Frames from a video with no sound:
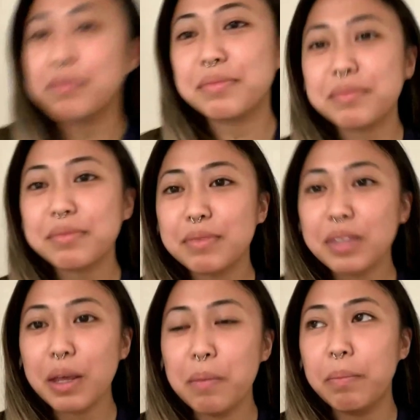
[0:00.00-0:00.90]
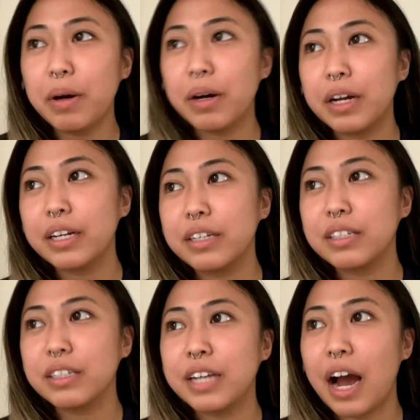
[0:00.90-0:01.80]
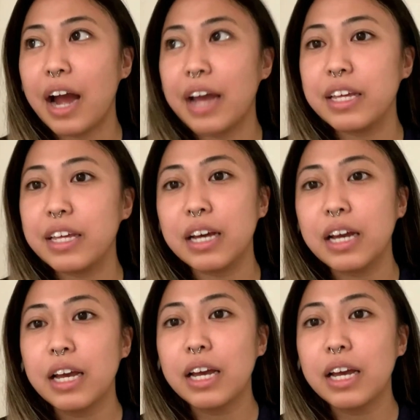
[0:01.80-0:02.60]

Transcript: out. But yeah, I think